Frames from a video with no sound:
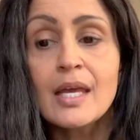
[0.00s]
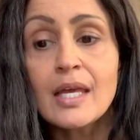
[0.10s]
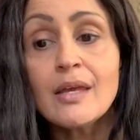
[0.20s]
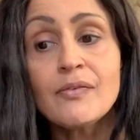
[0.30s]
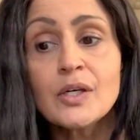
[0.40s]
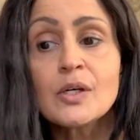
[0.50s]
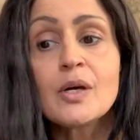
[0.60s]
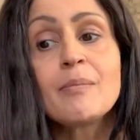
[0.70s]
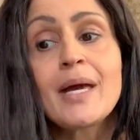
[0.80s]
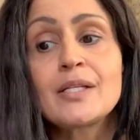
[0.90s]
If you're
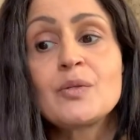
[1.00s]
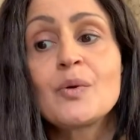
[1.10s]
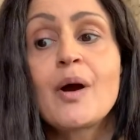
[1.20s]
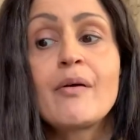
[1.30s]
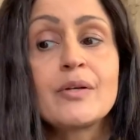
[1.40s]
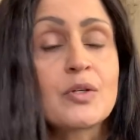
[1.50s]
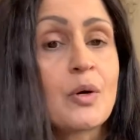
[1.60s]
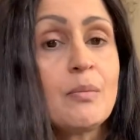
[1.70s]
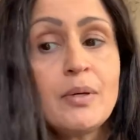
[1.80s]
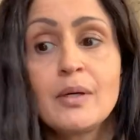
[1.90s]
going back to your current job,